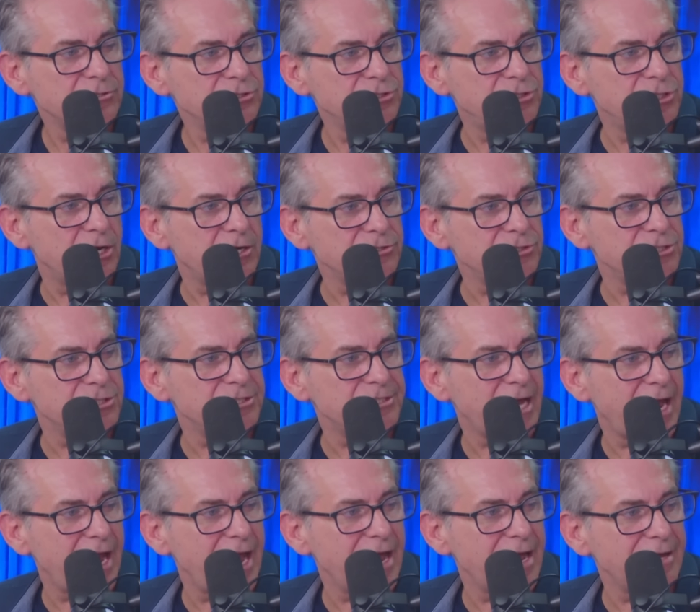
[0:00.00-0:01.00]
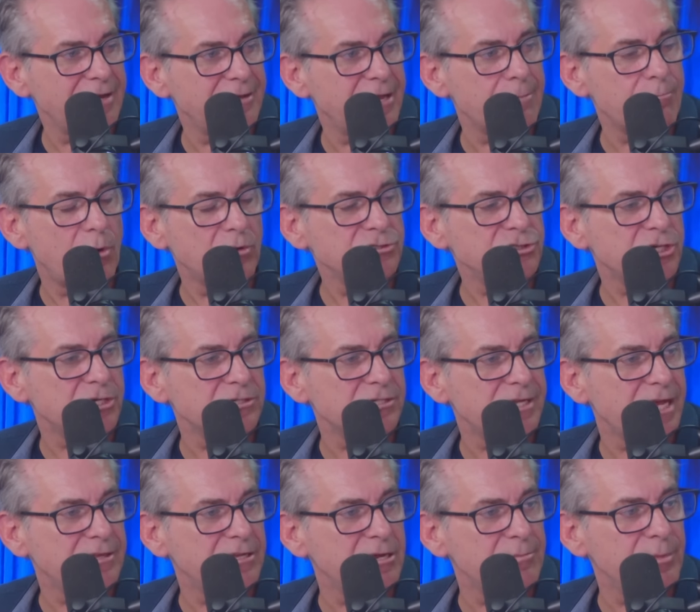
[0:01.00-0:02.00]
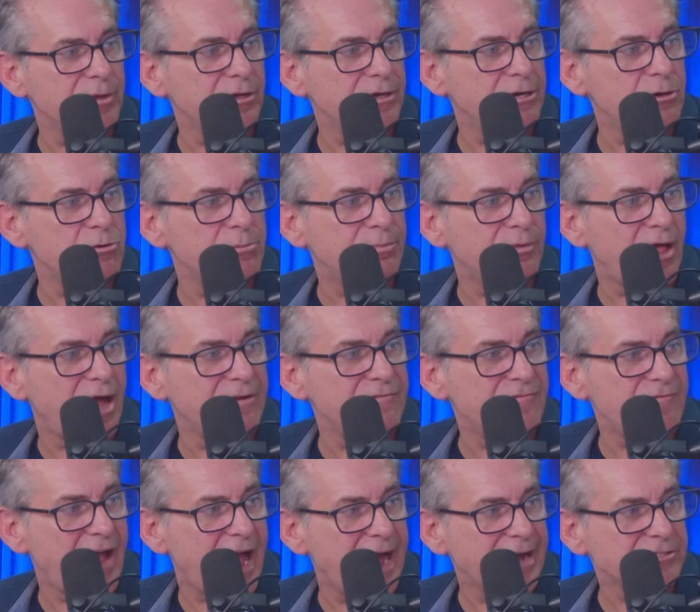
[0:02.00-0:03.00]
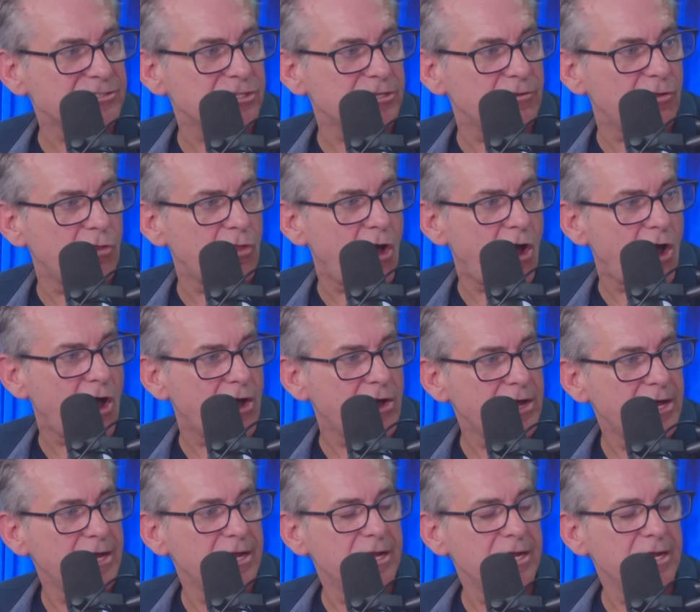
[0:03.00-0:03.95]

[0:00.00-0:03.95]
judges had the ability to apply facts to the law